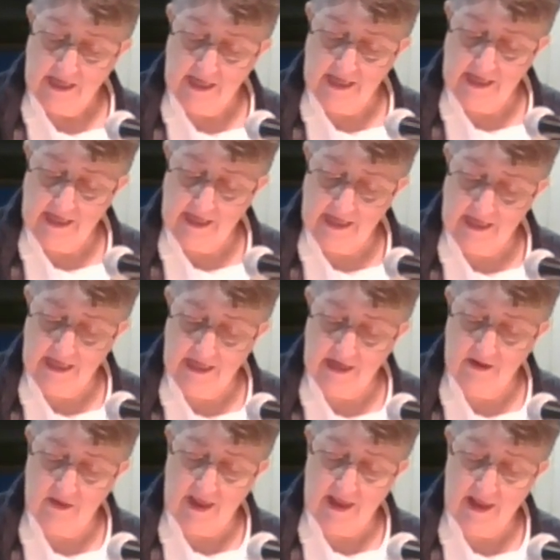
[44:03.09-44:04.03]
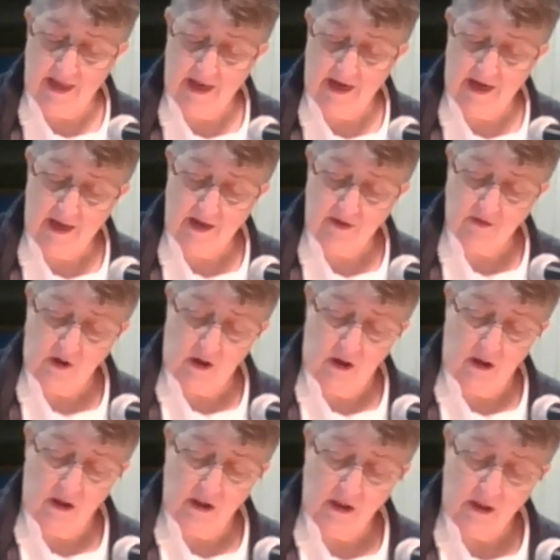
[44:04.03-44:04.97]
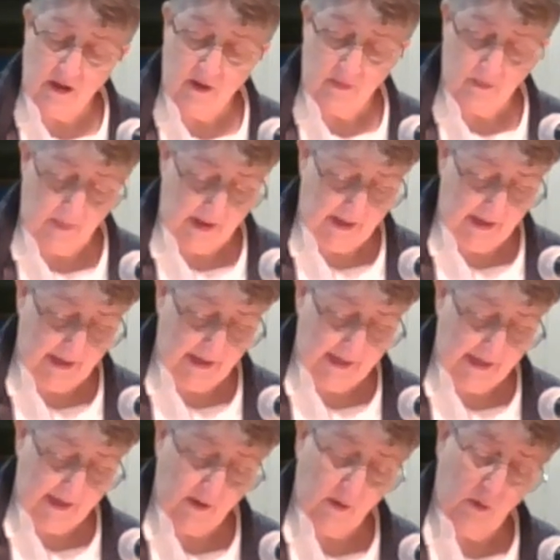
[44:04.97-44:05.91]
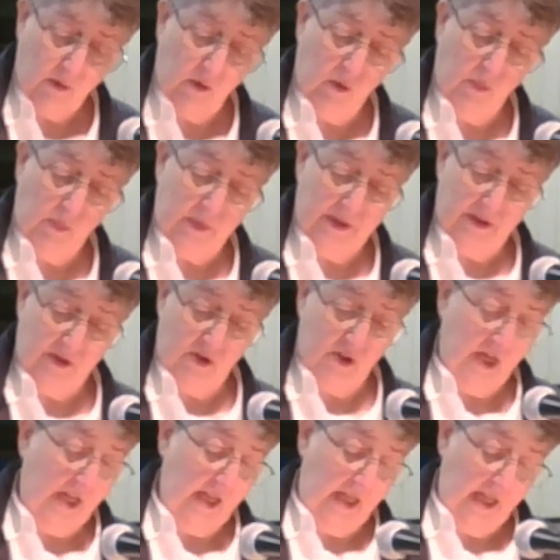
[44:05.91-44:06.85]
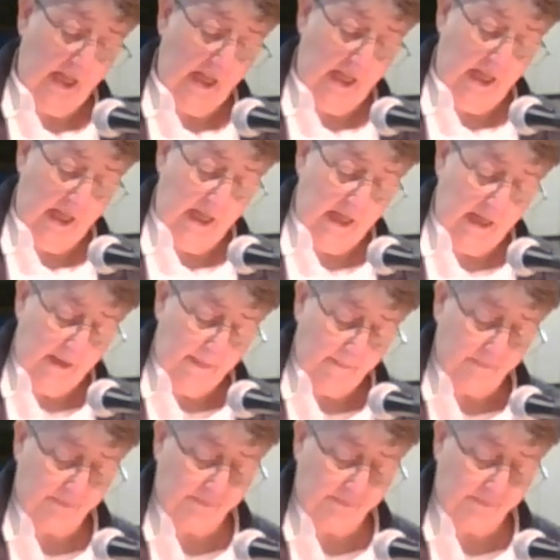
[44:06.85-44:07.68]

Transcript: He then is all my hope and say.